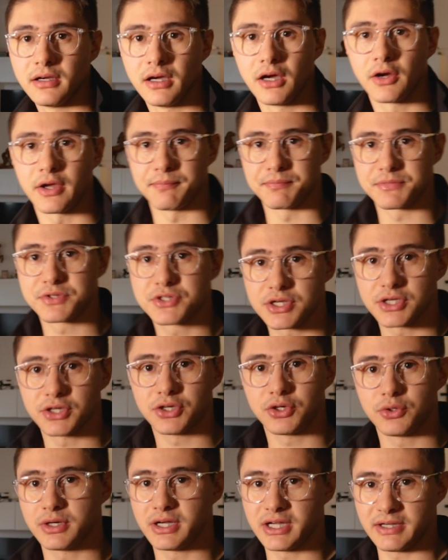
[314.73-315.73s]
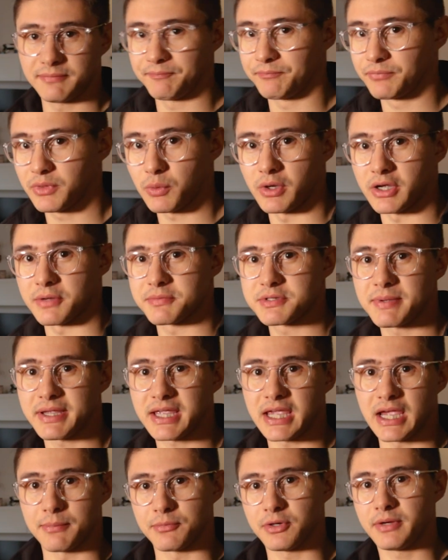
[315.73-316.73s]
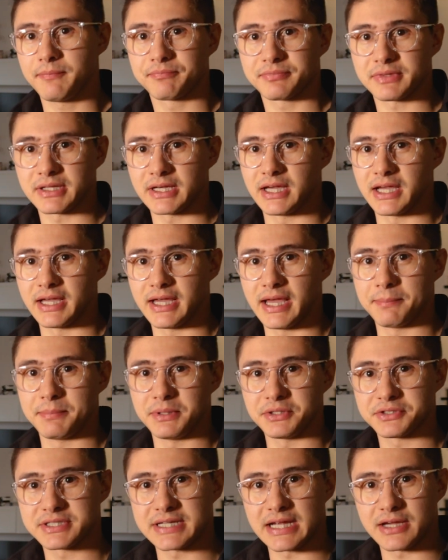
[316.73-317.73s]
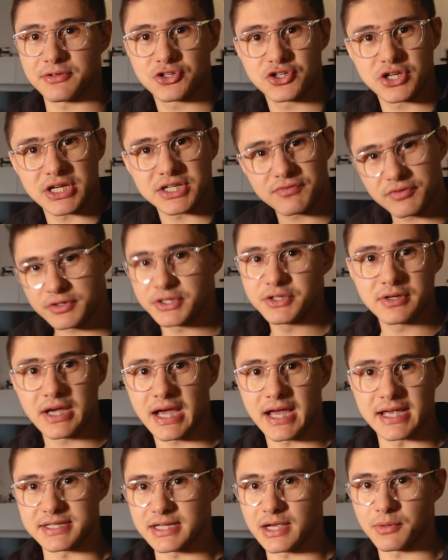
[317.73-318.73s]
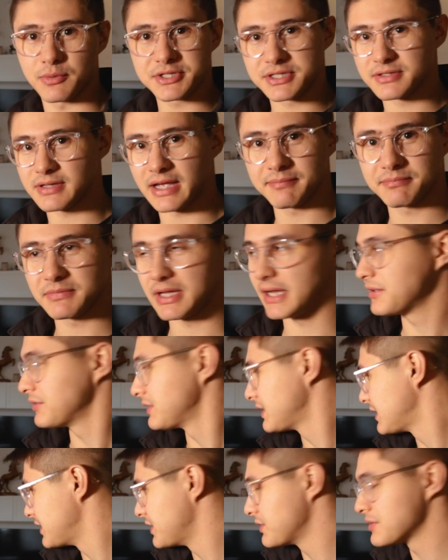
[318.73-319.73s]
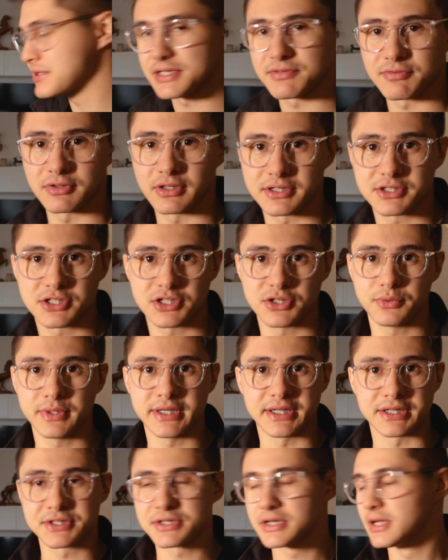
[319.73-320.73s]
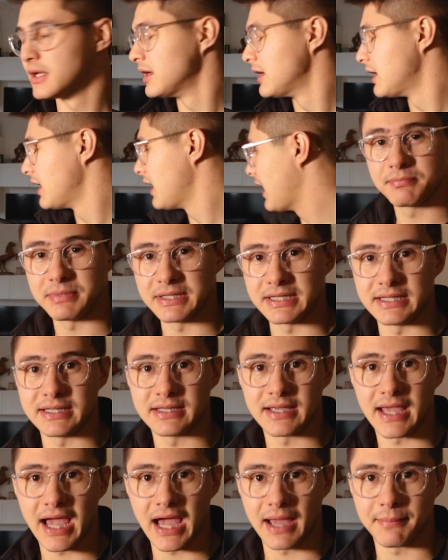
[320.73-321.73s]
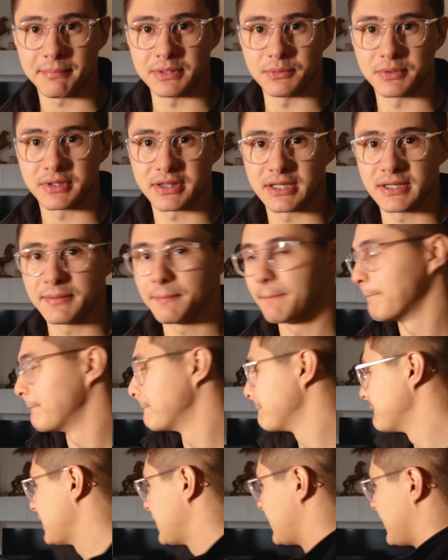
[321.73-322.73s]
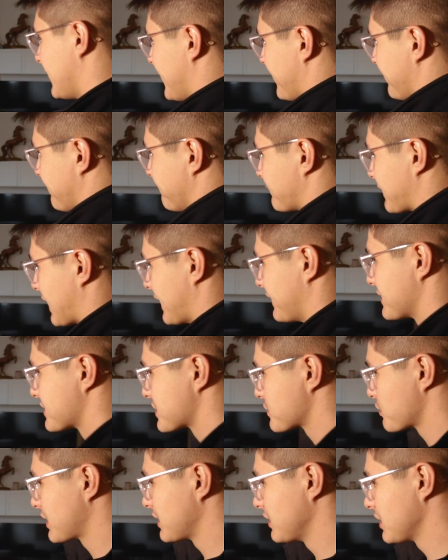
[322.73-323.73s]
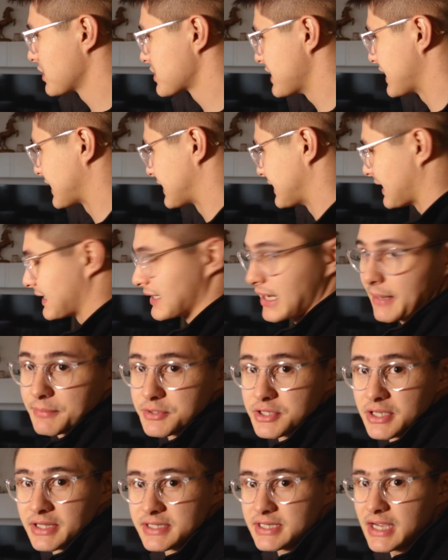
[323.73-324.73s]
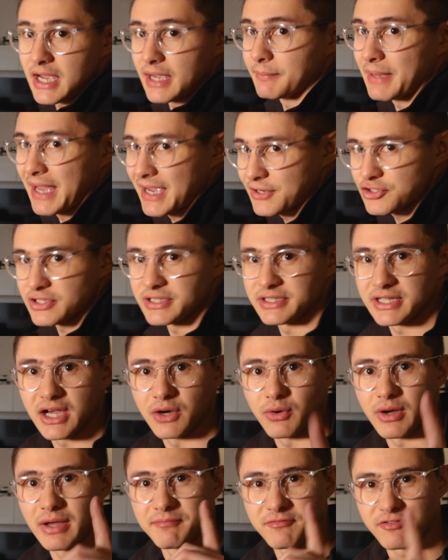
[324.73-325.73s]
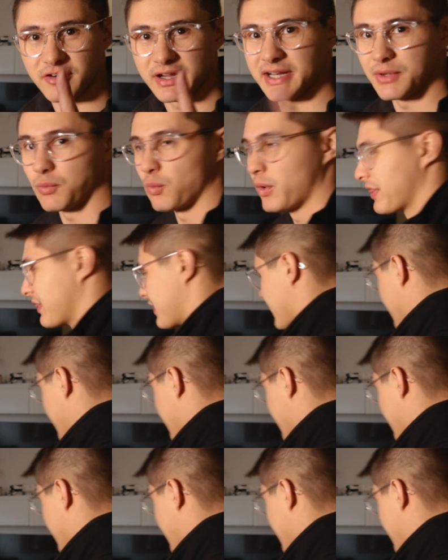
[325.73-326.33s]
Okay, so welcome to my camera. I built it out just for you guys. I don't need to use this for like 2 weeks. Be happy with it. And this is what it looks like 99% of the time. Actually, no, I'm forgetting one